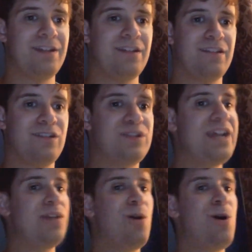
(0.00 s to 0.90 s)
So
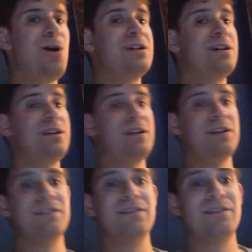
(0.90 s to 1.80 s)
Teddy Long
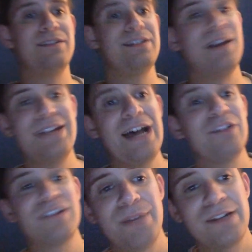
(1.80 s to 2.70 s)

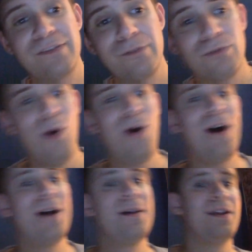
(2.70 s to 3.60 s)
announced the picks for
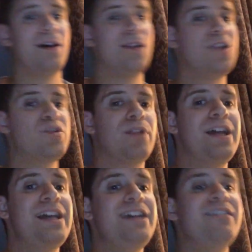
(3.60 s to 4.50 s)
Raw. Alundra
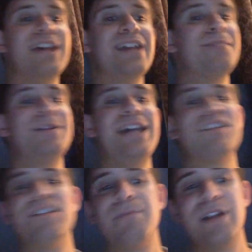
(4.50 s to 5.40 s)
Blaze end up
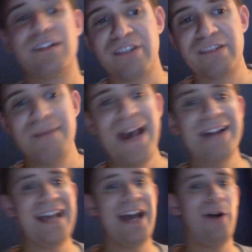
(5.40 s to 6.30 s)
announcing the picks for
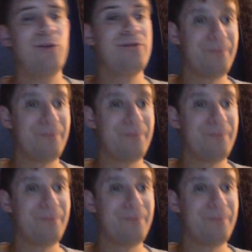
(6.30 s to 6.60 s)
SmackDown.